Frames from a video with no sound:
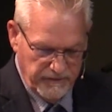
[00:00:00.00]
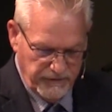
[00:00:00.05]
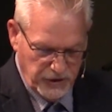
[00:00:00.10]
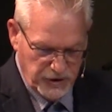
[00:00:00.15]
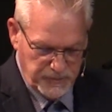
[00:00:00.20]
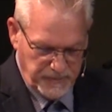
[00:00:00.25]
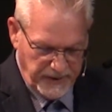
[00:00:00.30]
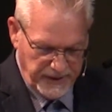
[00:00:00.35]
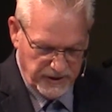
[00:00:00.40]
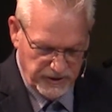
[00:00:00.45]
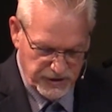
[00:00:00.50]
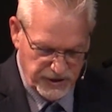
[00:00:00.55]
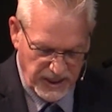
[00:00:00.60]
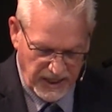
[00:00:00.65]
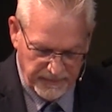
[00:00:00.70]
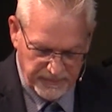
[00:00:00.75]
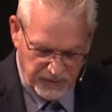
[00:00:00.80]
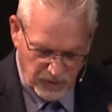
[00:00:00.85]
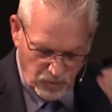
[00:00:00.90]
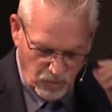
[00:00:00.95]
1 Peter
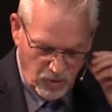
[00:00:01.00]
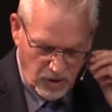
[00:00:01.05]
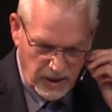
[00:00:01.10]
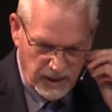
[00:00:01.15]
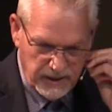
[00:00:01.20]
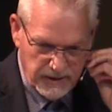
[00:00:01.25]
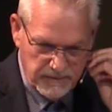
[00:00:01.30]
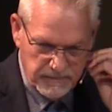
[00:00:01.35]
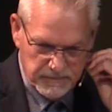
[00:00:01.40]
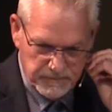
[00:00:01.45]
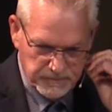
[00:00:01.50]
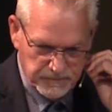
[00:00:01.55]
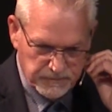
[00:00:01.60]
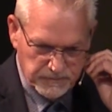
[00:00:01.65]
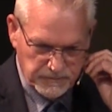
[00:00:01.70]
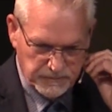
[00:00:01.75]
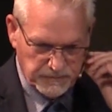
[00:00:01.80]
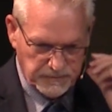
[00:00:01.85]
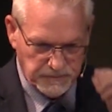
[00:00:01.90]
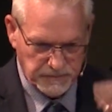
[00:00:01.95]
chapter 1,
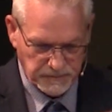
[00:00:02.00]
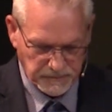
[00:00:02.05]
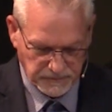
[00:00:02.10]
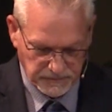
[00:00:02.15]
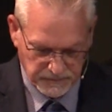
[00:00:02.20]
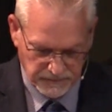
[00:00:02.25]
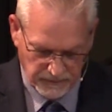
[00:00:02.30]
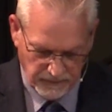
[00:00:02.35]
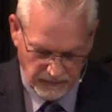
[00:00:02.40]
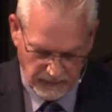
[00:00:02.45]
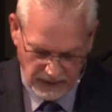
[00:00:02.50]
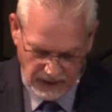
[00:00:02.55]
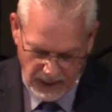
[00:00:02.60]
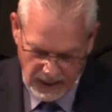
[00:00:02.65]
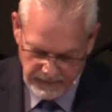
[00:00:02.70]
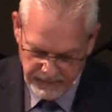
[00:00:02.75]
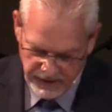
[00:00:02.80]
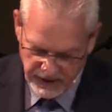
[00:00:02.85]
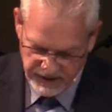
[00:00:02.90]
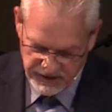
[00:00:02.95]

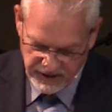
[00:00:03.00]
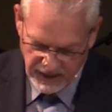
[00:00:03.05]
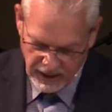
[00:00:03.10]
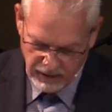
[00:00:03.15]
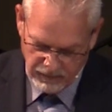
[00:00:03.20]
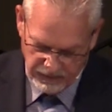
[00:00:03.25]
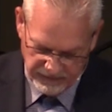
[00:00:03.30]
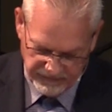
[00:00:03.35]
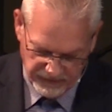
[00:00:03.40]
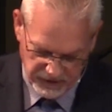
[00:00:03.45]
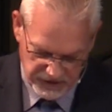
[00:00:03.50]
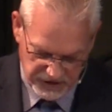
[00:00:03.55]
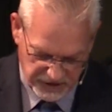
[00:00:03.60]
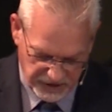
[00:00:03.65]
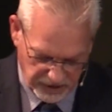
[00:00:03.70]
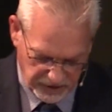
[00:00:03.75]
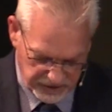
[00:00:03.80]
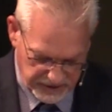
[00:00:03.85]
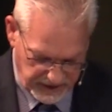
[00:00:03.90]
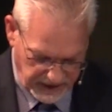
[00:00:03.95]
I'm going to start with verse
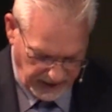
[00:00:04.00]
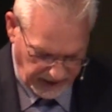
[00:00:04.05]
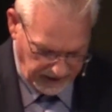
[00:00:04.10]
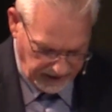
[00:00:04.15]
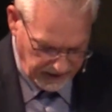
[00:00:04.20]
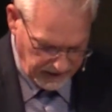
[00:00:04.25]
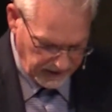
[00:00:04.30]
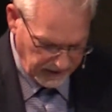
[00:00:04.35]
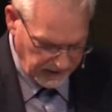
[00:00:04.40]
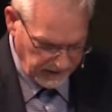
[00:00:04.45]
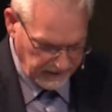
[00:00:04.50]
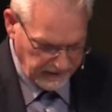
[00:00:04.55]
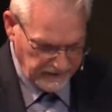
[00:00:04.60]
13.